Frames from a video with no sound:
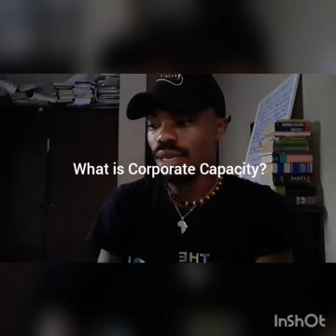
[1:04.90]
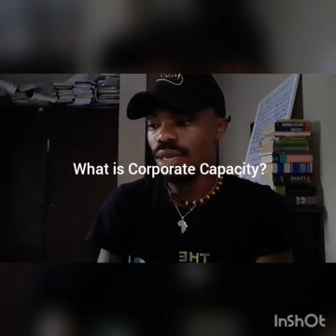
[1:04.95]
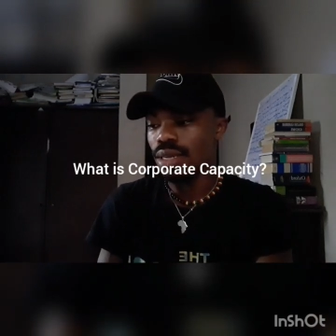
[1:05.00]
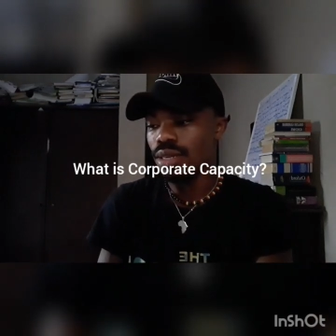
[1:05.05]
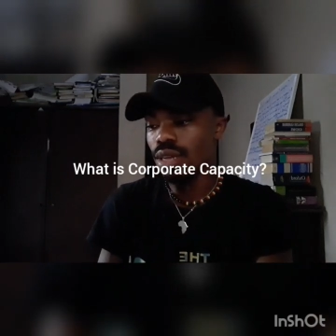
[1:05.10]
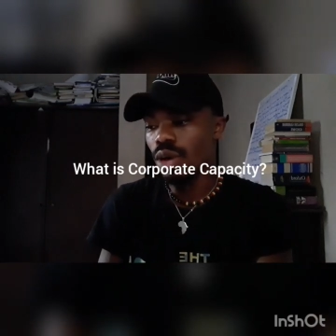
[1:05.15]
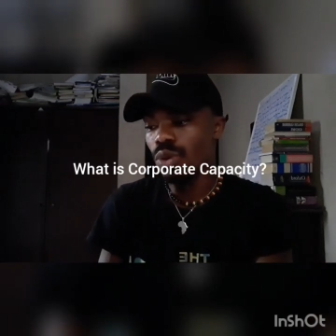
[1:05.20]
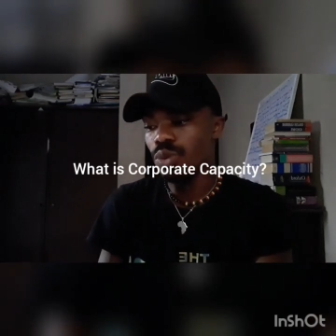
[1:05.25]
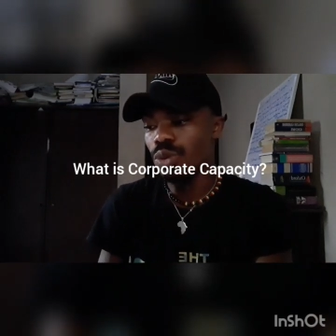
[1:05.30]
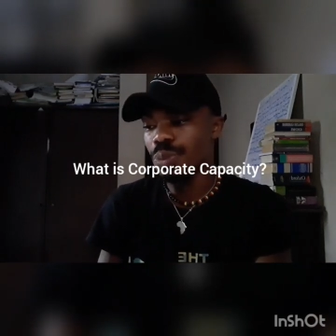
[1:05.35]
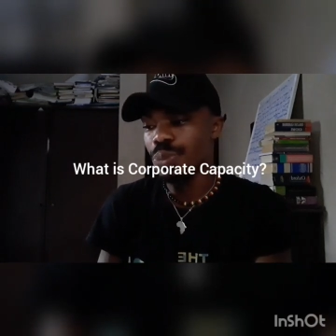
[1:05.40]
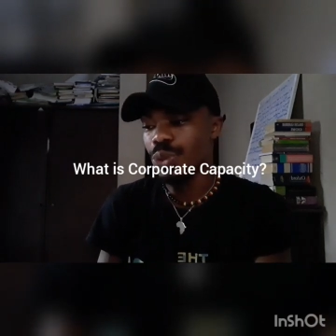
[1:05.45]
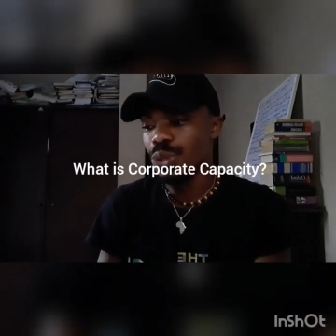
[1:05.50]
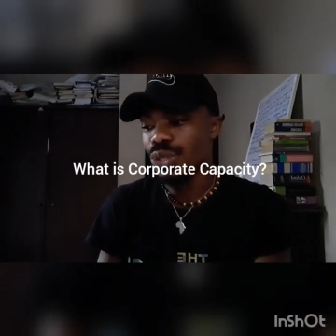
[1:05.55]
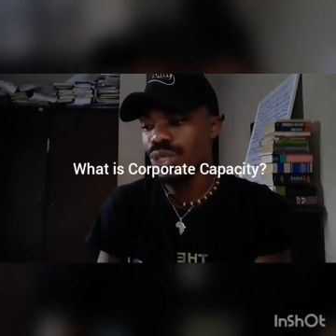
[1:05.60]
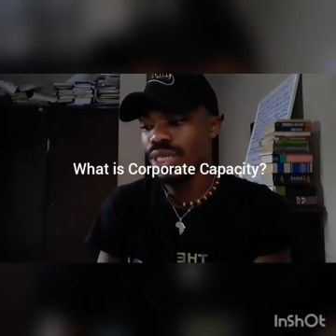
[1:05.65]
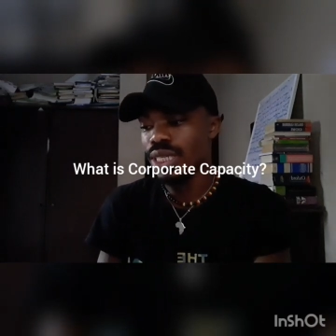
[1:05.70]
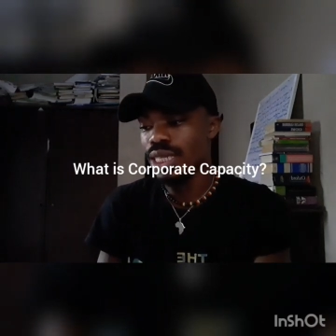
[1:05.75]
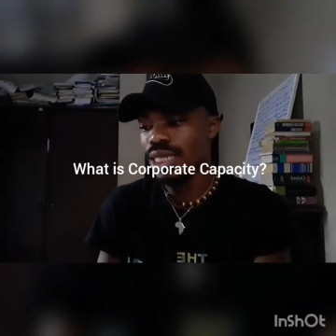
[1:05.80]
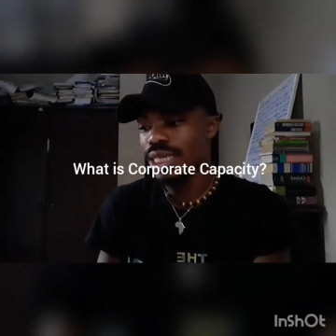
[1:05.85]
Then we
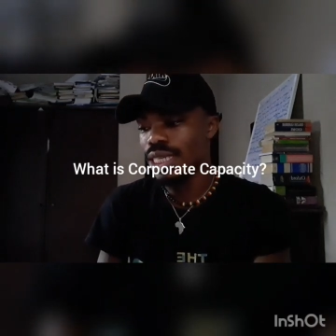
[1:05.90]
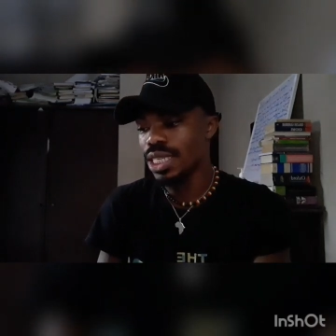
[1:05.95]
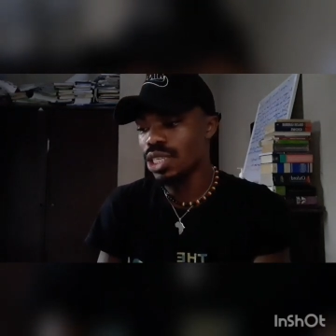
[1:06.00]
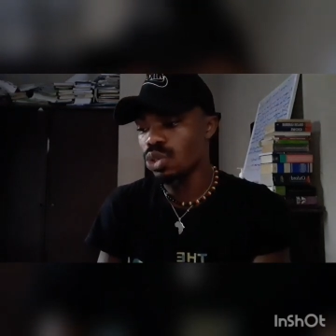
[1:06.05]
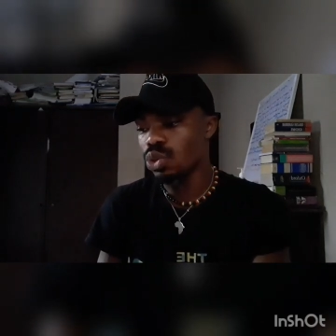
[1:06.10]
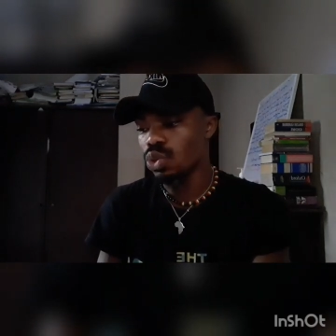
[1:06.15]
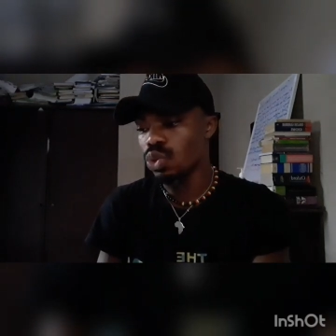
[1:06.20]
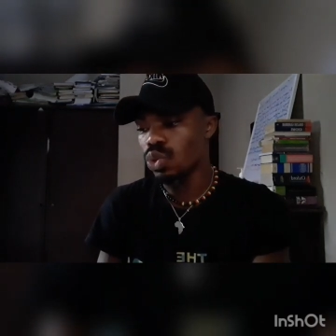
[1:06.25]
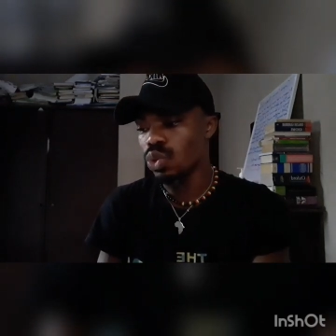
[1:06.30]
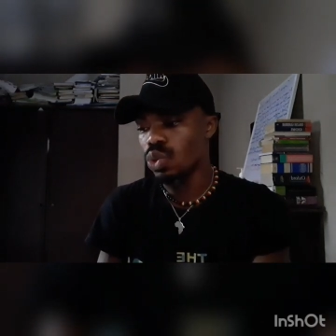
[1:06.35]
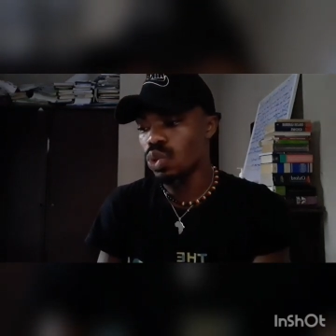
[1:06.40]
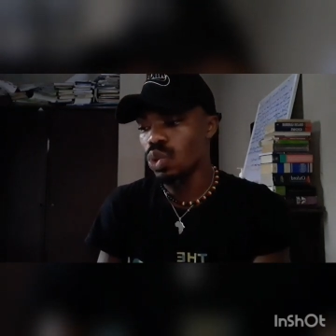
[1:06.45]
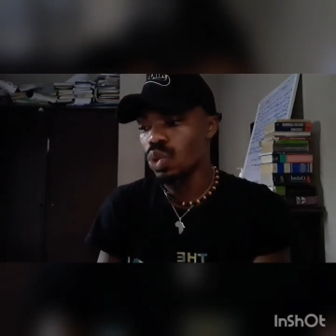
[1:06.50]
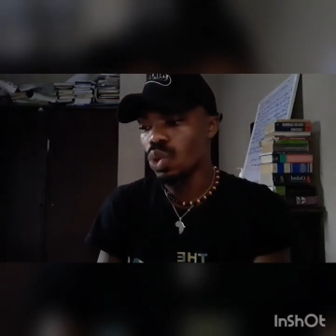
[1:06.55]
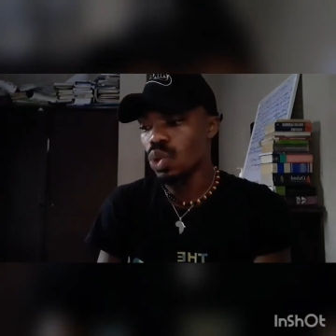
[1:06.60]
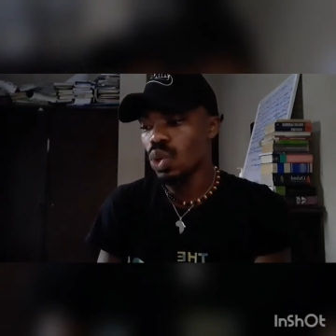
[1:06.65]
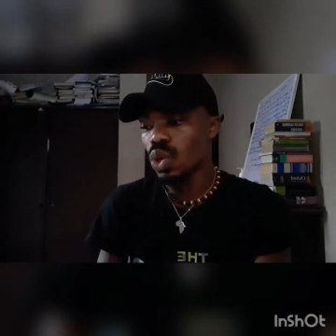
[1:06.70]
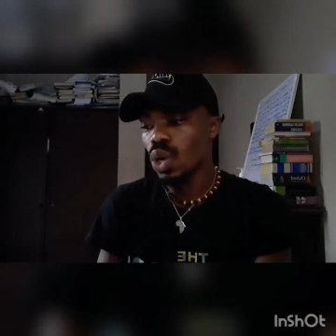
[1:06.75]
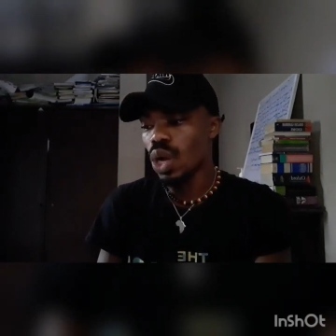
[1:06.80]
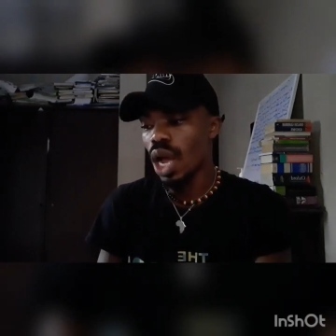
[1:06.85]
proceed to
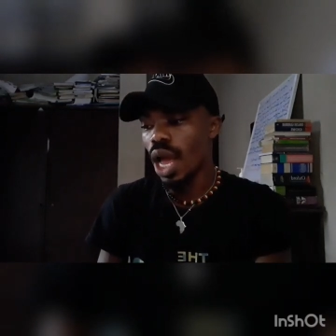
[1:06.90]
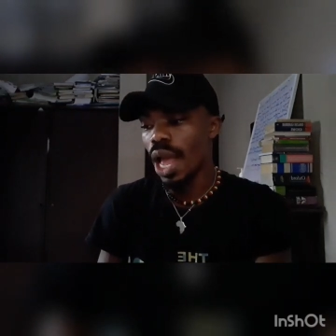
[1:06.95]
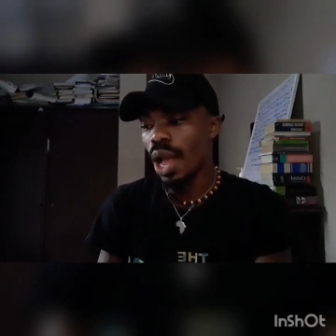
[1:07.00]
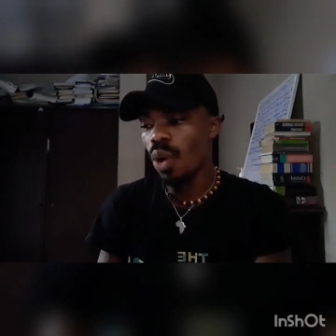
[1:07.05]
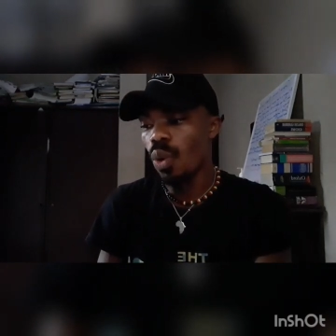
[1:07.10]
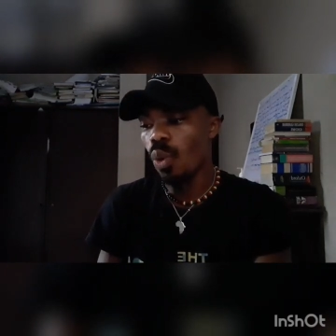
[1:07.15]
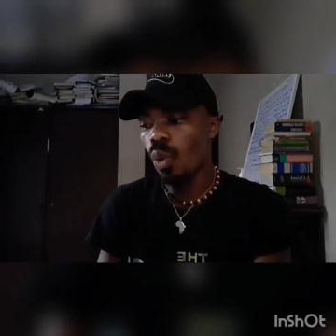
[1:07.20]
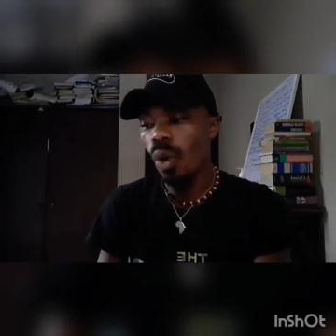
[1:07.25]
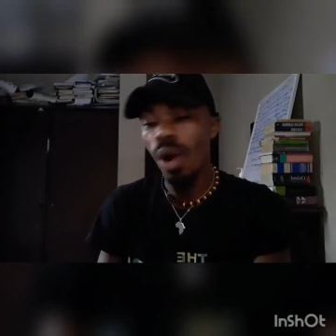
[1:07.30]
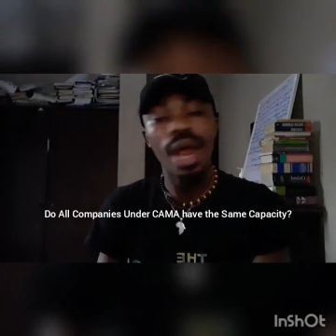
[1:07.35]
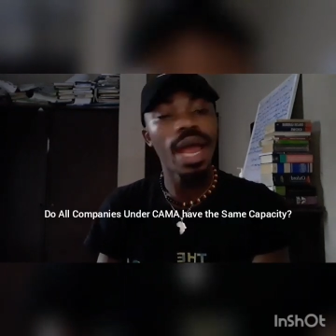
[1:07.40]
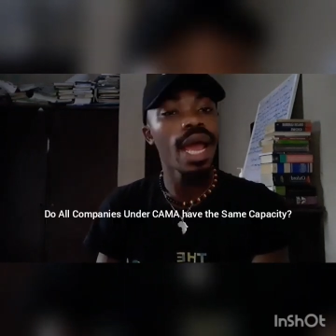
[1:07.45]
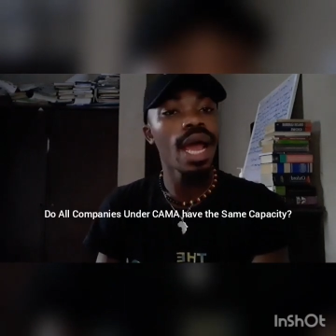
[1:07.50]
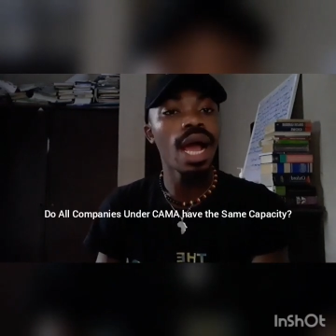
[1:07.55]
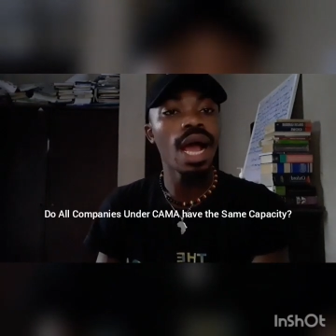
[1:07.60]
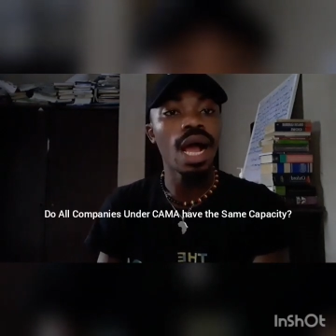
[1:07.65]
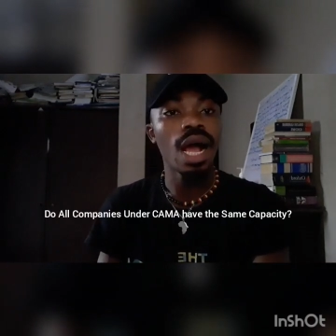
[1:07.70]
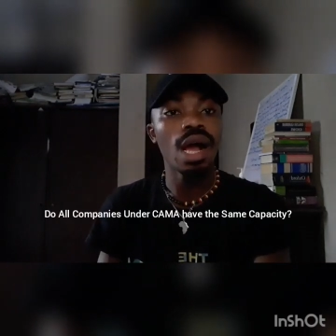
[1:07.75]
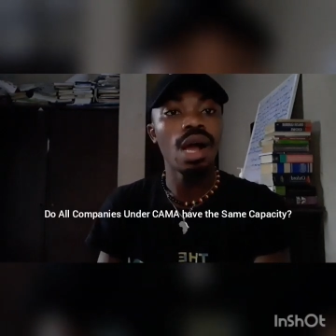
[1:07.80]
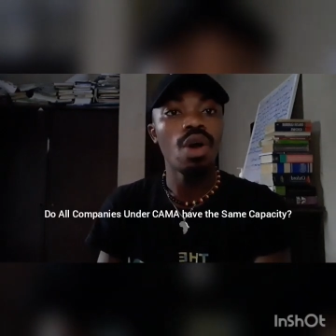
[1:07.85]

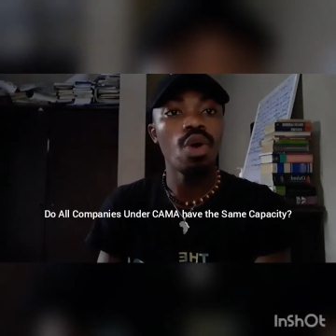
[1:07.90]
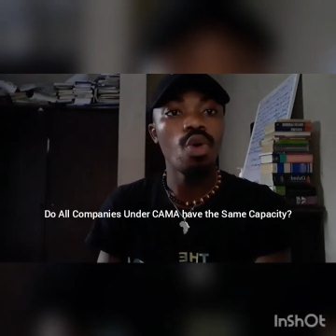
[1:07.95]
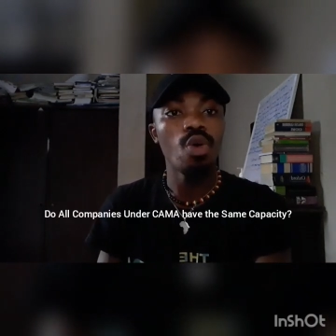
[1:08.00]
inquire